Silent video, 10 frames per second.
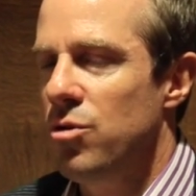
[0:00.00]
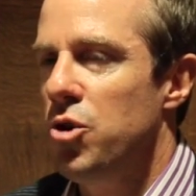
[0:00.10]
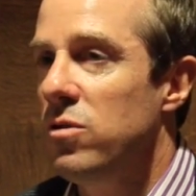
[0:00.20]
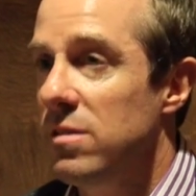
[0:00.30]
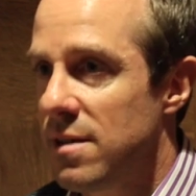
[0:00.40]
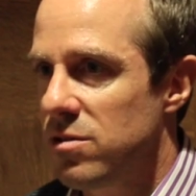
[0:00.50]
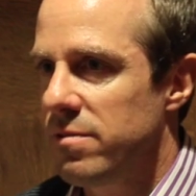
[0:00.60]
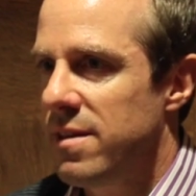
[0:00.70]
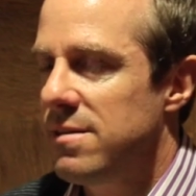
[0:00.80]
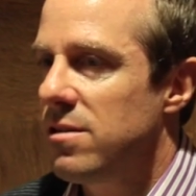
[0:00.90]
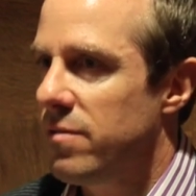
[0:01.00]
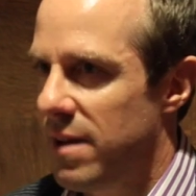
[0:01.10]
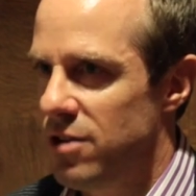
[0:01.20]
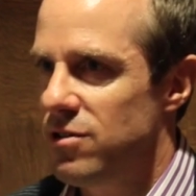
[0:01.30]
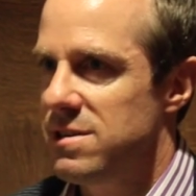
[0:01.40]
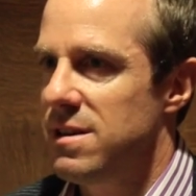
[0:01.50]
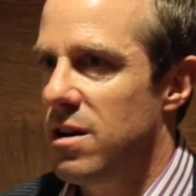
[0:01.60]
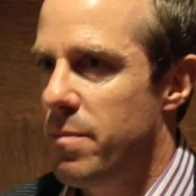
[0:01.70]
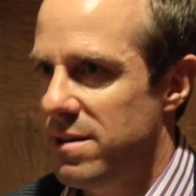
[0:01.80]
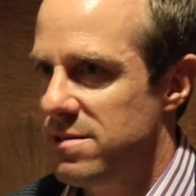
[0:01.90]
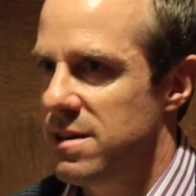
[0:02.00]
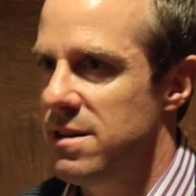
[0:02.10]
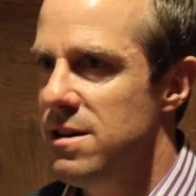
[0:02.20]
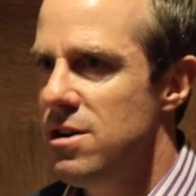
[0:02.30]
using sense of their sense of agency and capacity